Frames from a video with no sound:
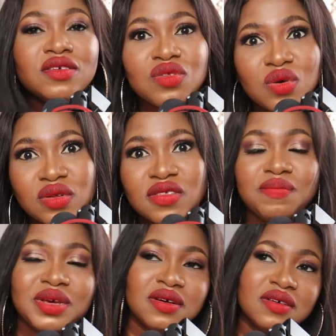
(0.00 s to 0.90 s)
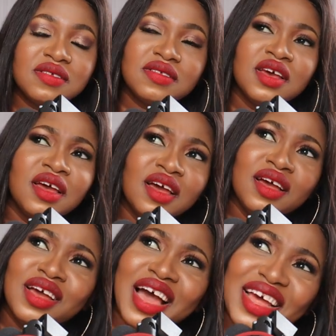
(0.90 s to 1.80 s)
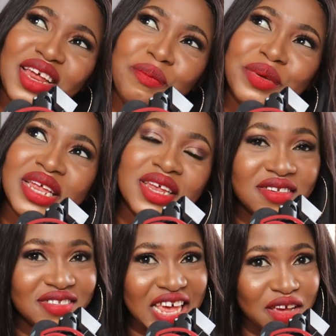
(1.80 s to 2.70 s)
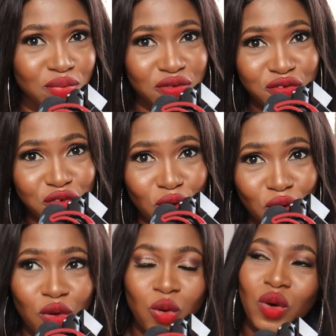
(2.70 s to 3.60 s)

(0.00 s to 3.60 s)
It's not because added being is like before,